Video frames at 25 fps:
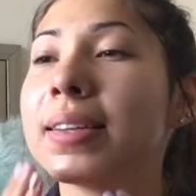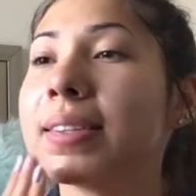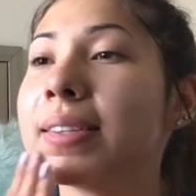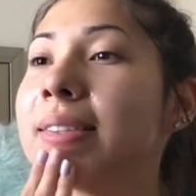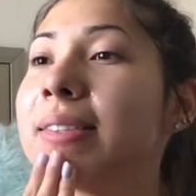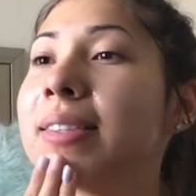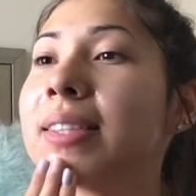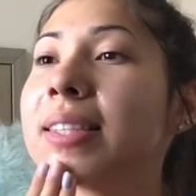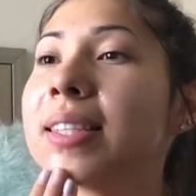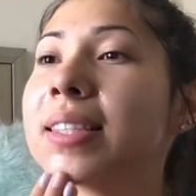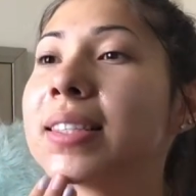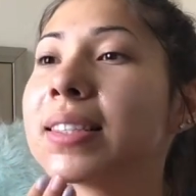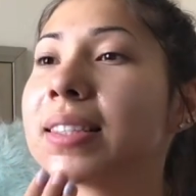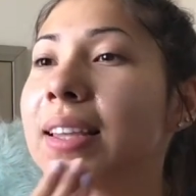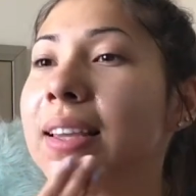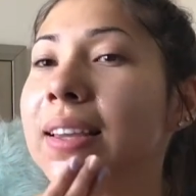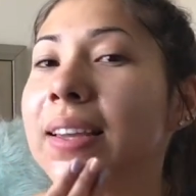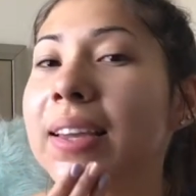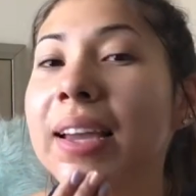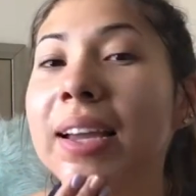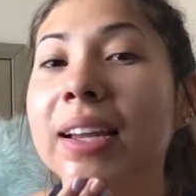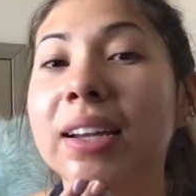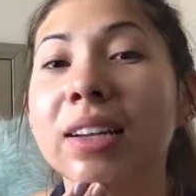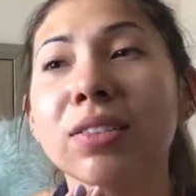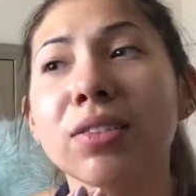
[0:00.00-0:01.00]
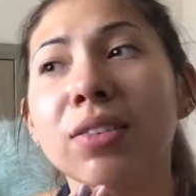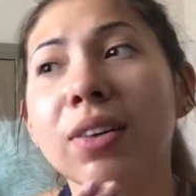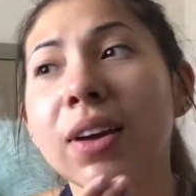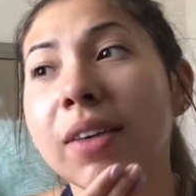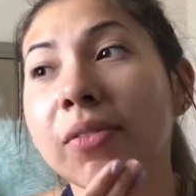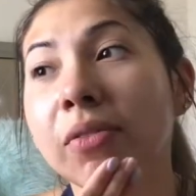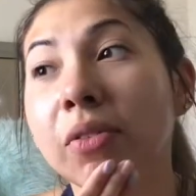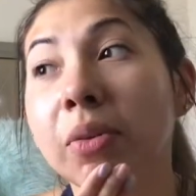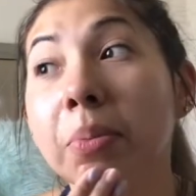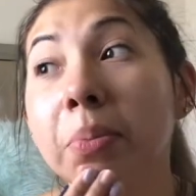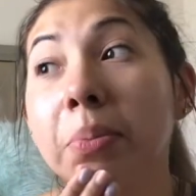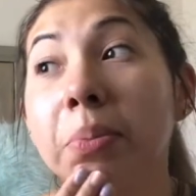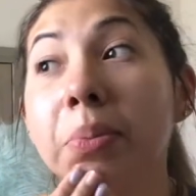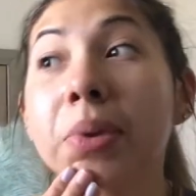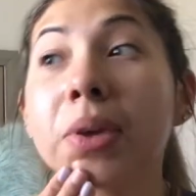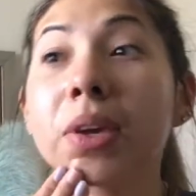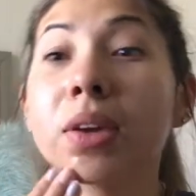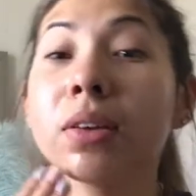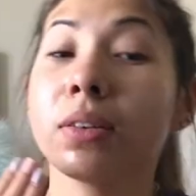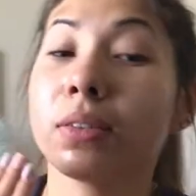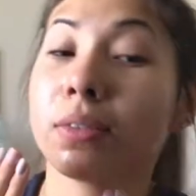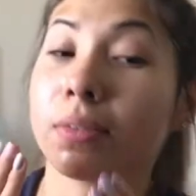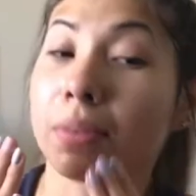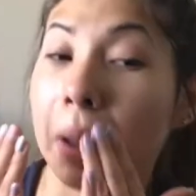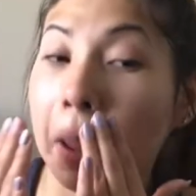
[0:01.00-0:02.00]
And since I kind of don't have a
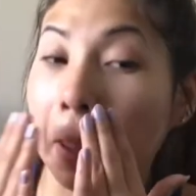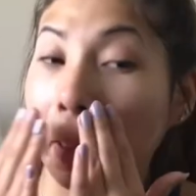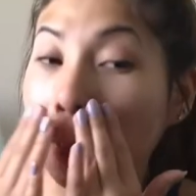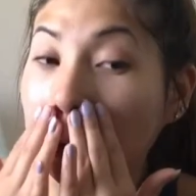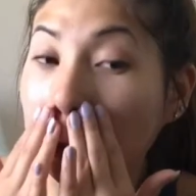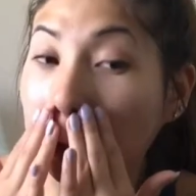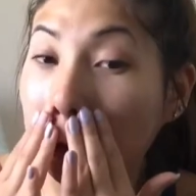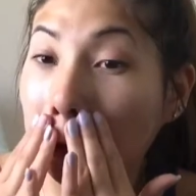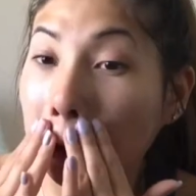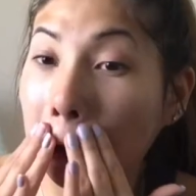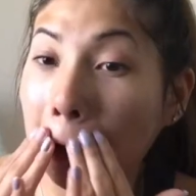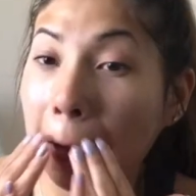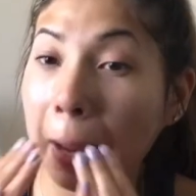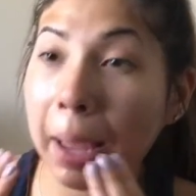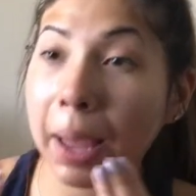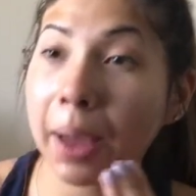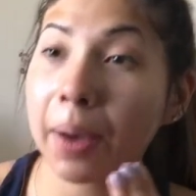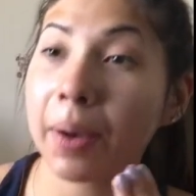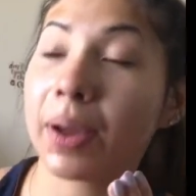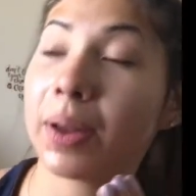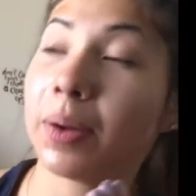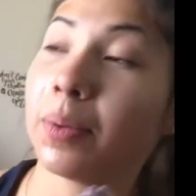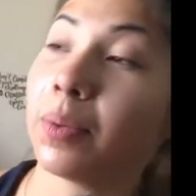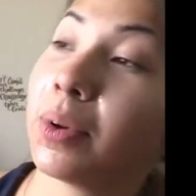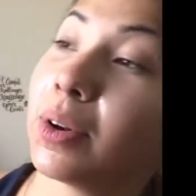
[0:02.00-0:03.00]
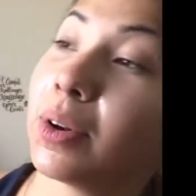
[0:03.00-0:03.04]
mirror right now, I